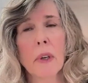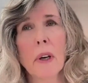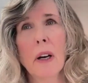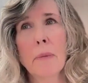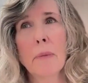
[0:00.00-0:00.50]

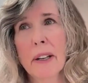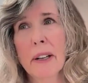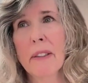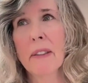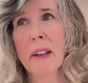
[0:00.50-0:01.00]

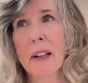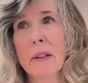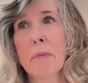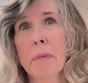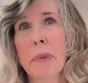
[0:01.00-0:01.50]
and
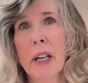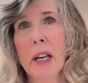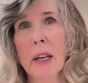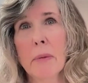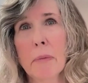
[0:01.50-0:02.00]
it
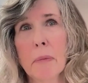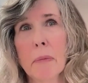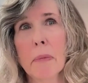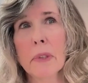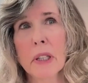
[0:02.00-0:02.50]
became
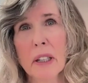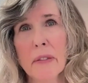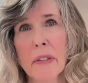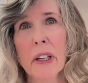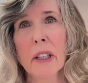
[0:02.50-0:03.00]

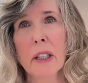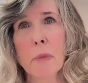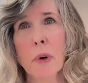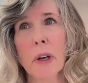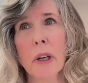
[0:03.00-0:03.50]
significantly
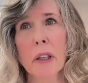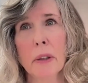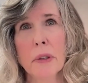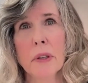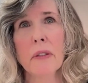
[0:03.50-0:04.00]
more
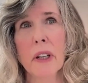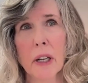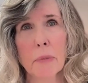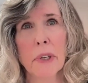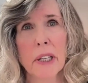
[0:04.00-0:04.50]
inclusive and
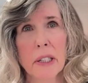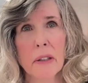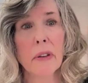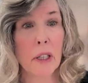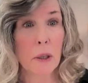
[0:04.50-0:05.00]

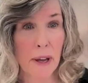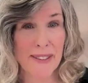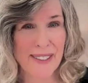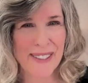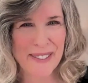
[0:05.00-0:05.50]
comprehensive and
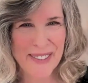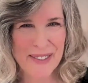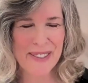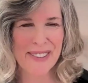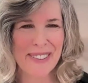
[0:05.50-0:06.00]
expensive as
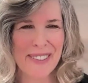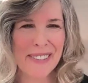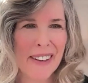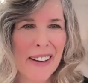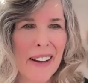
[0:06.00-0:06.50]
a
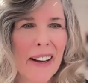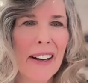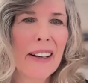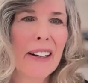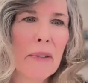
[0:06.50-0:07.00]
result.
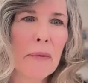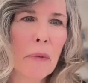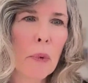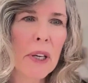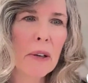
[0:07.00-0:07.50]

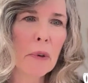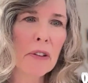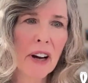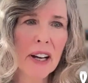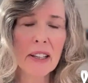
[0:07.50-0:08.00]
We
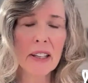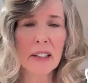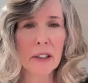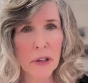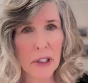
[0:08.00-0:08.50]
refined the
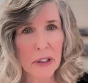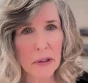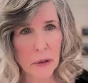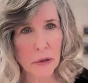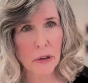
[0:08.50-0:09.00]
inclusion
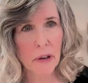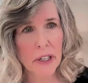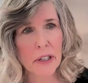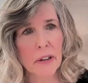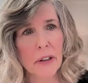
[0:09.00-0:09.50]
exclusion
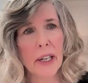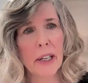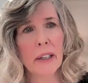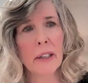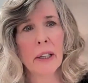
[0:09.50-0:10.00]

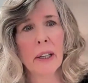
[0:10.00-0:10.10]
criteria.